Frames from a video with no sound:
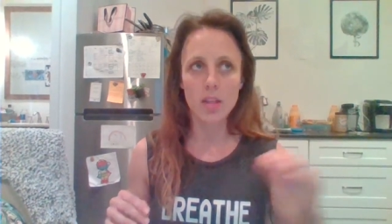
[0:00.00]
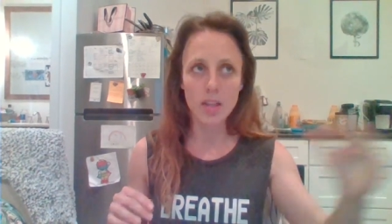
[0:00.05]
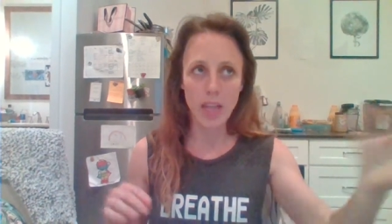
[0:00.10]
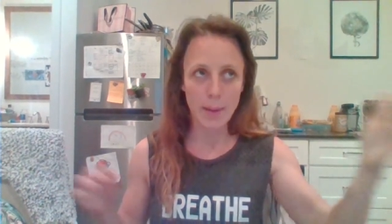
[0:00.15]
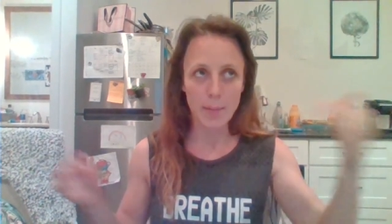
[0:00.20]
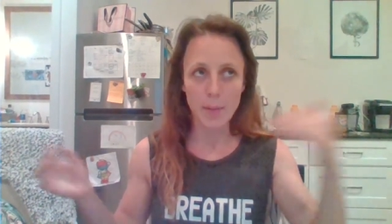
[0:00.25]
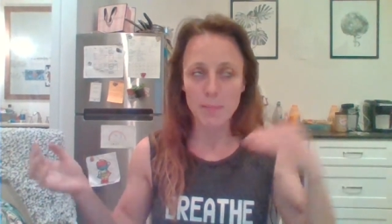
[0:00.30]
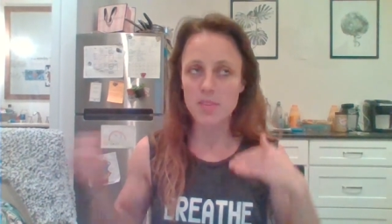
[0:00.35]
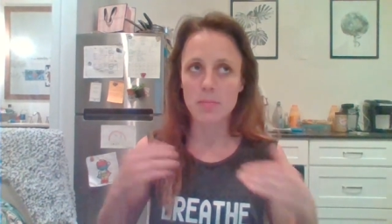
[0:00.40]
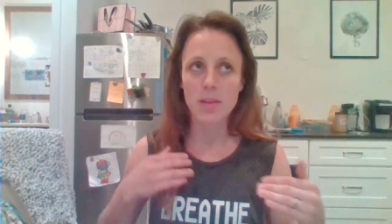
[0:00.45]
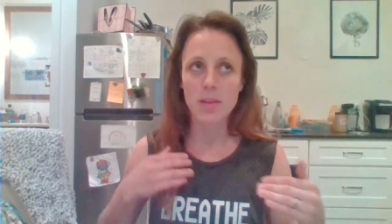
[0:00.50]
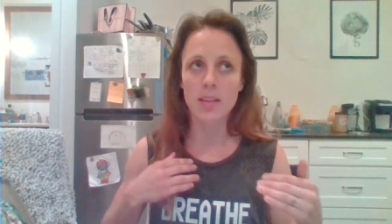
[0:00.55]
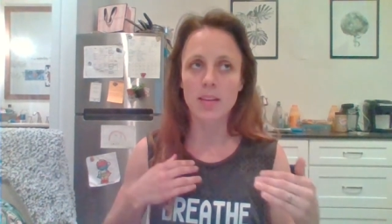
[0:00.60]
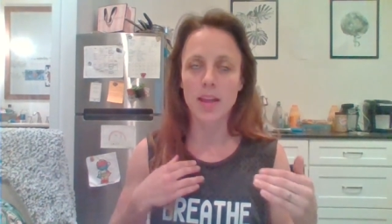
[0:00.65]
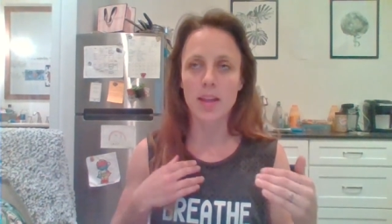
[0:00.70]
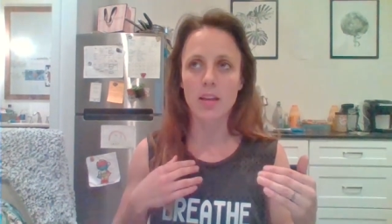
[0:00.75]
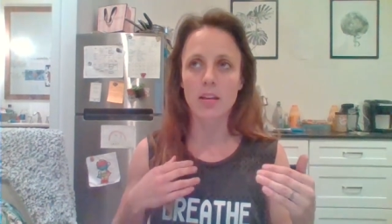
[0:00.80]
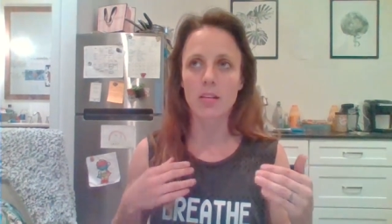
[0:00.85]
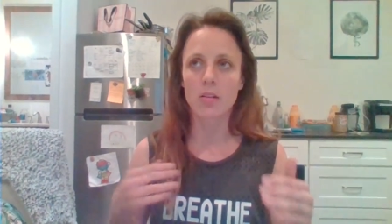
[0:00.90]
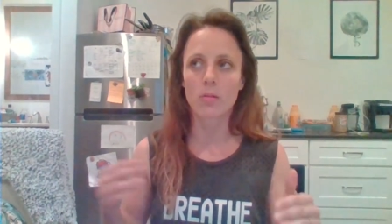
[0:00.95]
came up to me
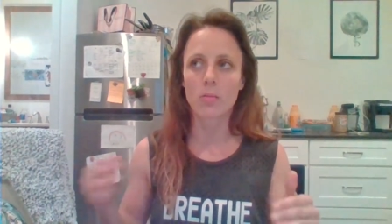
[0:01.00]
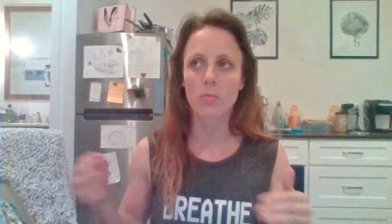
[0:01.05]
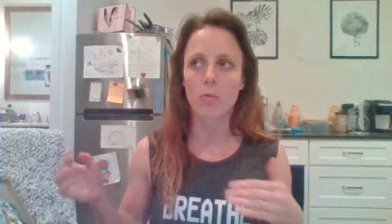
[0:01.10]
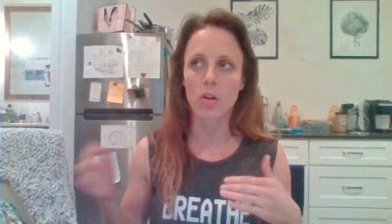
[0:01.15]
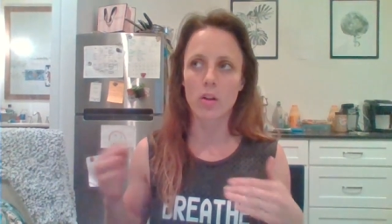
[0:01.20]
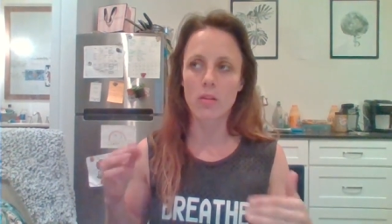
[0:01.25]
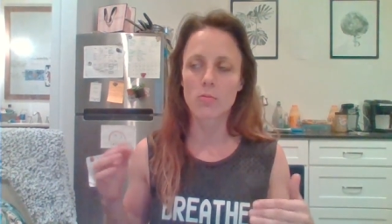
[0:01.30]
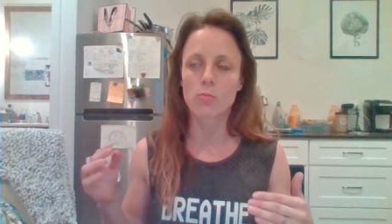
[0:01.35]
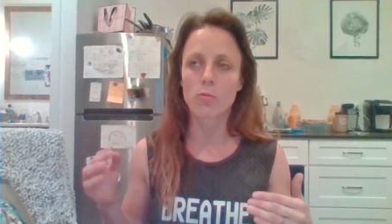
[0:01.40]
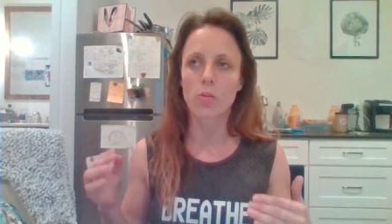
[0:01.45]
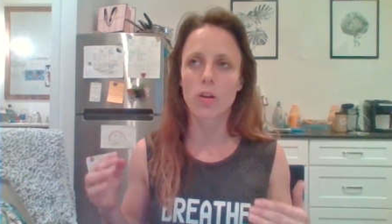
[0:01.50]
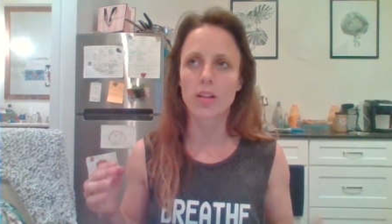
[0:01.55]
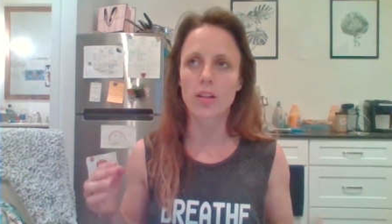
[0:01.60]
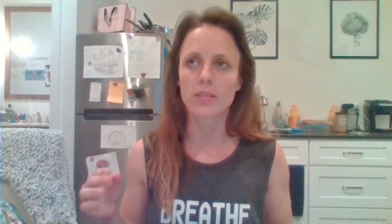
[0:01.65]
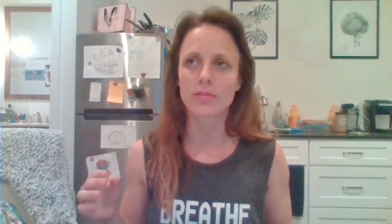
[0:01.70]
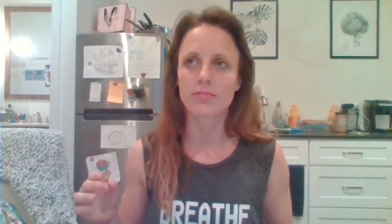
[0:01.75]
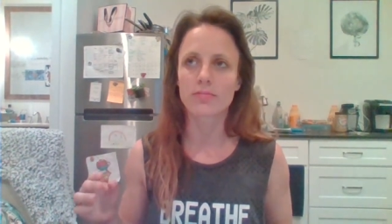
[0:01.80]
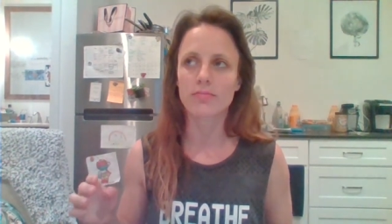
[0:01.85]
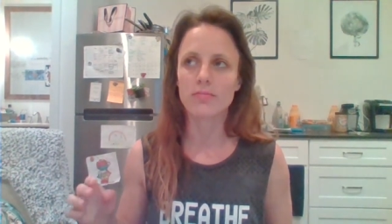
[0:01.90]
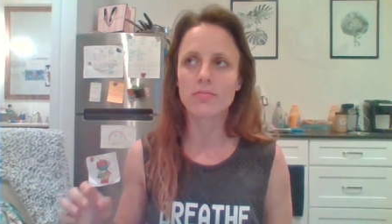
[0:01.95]
like one on
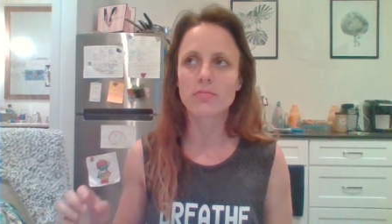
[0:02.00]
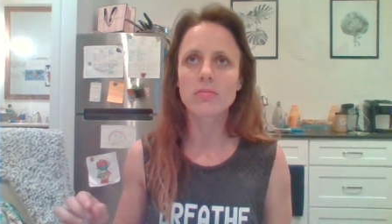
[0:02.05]
one